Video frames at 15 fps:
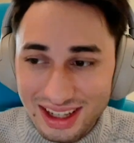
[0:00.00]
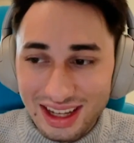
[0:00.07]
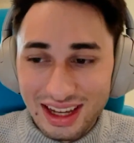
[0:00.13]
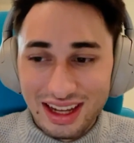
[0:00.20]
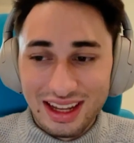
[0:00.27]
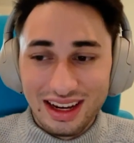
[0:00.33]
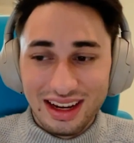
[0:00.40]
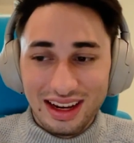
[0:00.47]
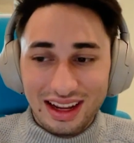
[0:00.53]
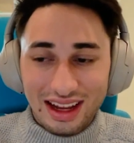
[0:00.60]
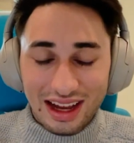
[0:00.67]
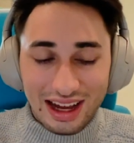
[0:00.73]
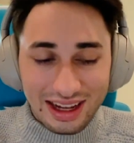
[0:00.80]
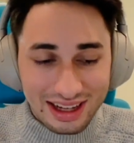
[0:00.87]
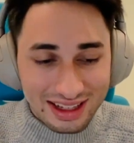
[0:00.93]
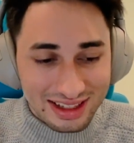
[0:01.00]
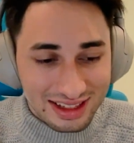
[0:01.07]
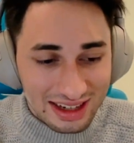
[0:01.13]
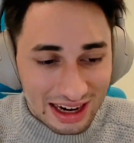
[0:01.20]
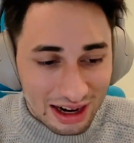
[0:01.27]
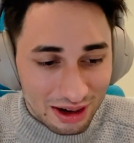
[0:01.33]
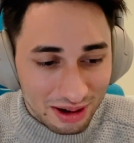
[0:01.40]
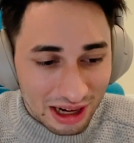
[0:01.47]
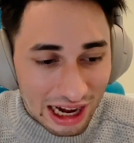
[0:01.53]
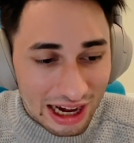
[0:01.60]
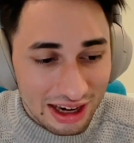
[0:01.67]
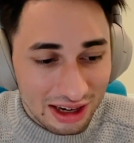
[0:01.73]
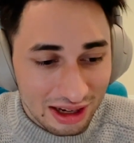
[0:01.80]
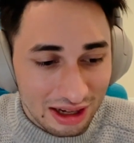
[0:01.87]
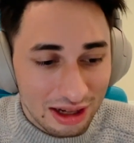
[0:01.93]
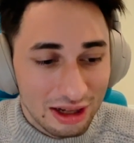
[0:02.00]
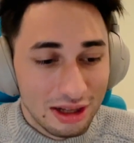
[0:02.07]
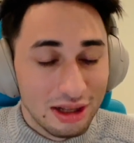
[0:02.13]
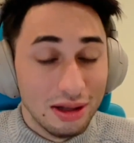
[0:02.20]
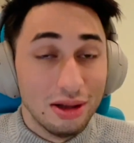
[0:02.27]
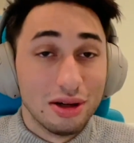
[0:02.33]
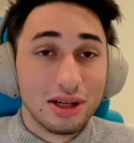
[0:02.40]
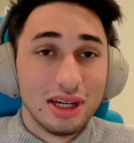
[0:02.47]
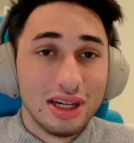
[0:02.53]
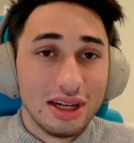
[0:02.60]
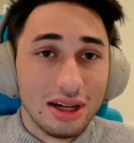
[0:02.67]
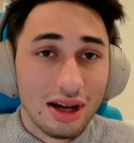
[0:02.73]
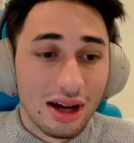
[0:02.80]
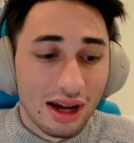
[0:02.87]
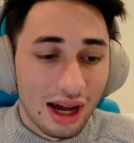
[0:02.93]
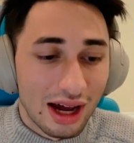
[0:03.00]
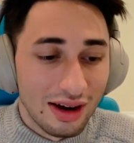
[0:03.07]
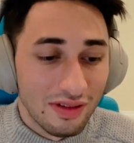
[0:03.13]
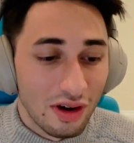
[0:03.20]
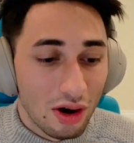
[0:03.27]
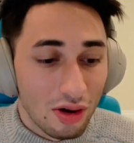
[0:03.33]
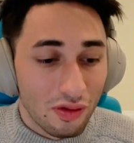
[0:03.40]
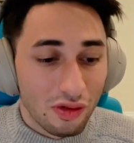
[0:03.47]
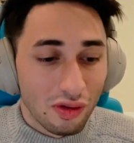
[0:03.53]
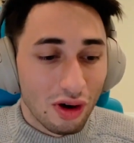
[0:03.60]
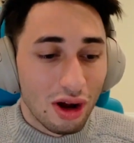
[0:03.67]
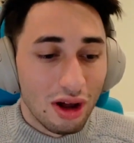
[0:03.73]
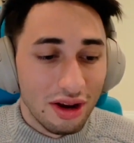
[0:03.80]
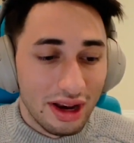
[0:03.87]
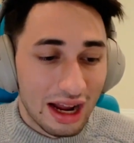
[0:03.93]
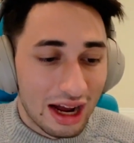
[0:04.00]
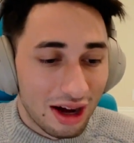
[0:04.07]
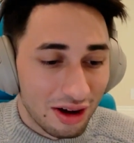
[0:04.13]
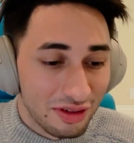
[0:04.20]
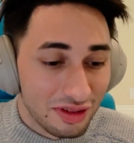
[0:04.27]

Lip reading: And I guess now, kind of looking kind of overall now,